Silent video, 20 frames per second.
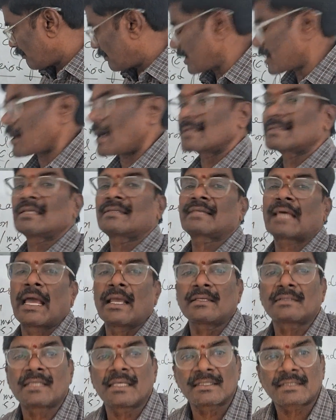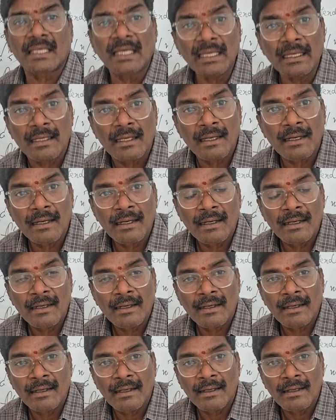because the size
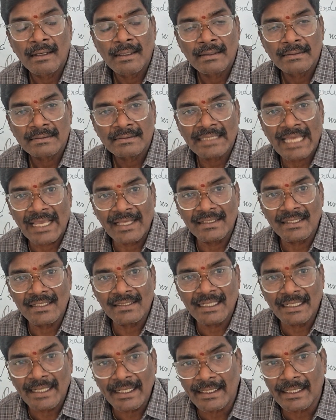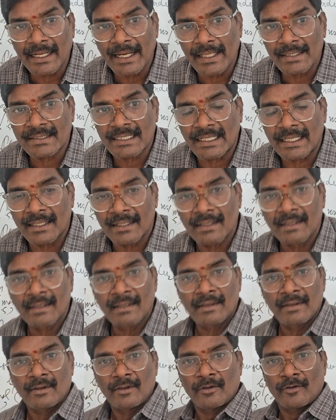is decreased.
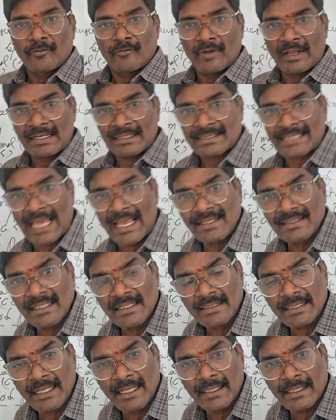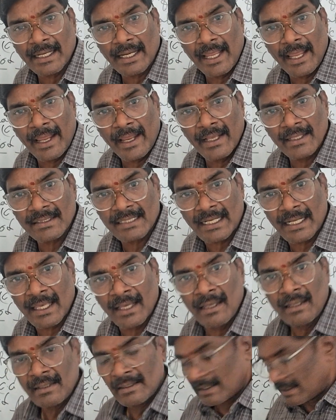When size is decreased,
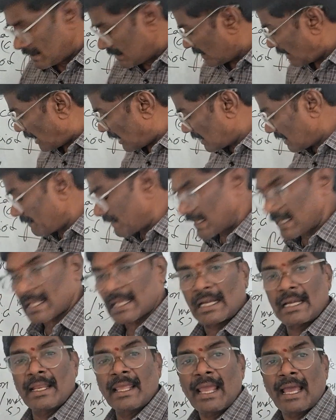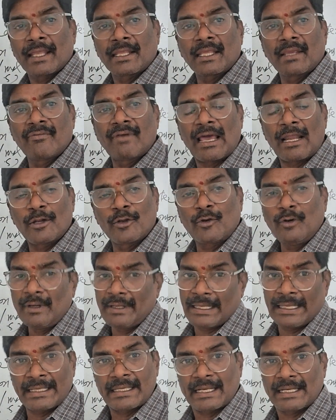automatically IE value
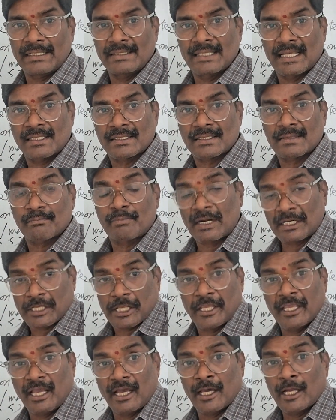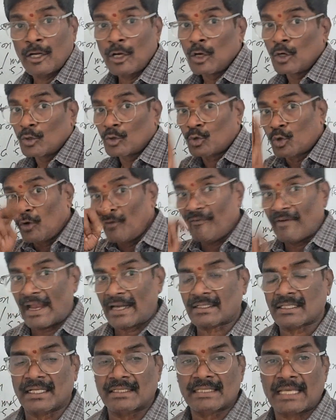increases. But here two
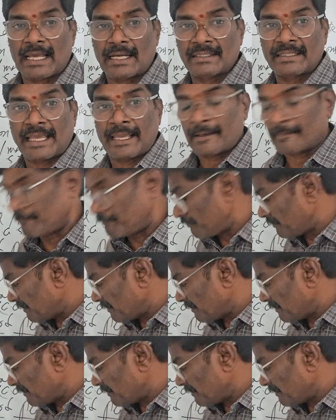factors are there.